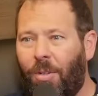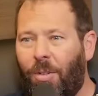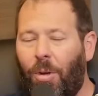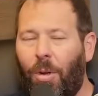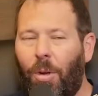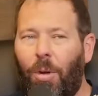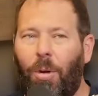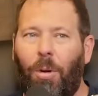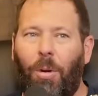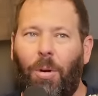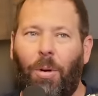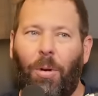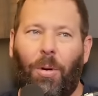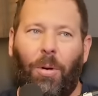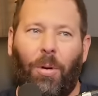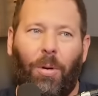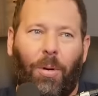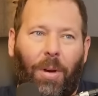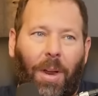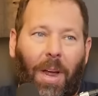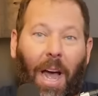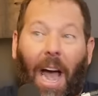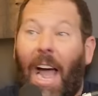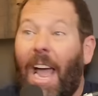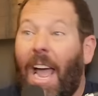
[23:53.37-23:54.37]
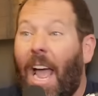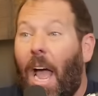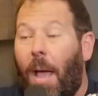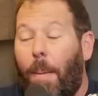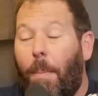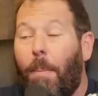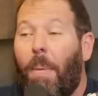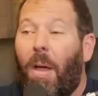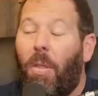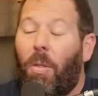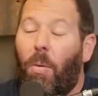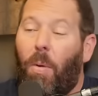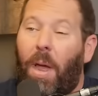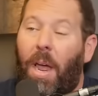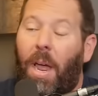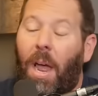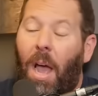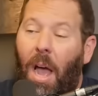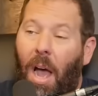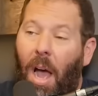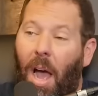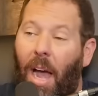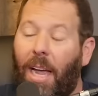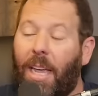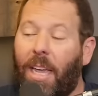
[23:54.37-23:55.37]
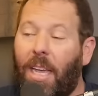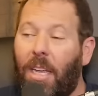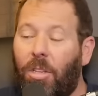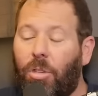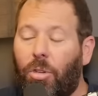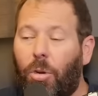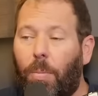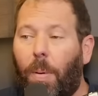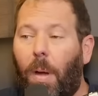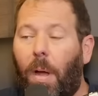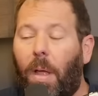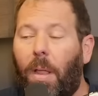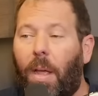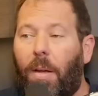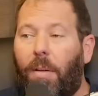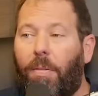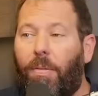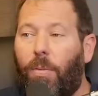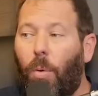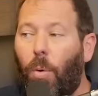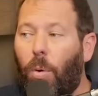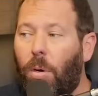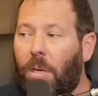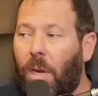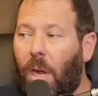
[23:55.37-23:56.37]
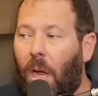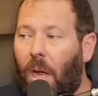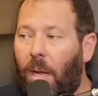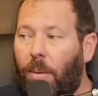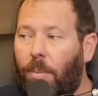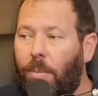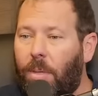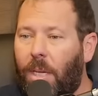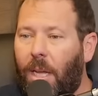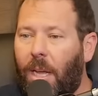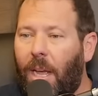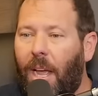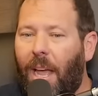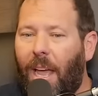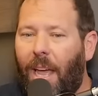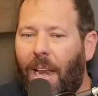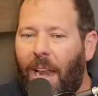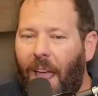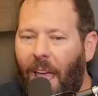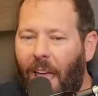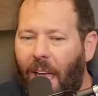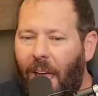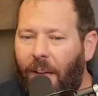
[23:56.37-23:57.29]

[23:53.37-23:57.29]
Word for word: dude. I and by the way, I kissed her probably like four times, and mm-hmm.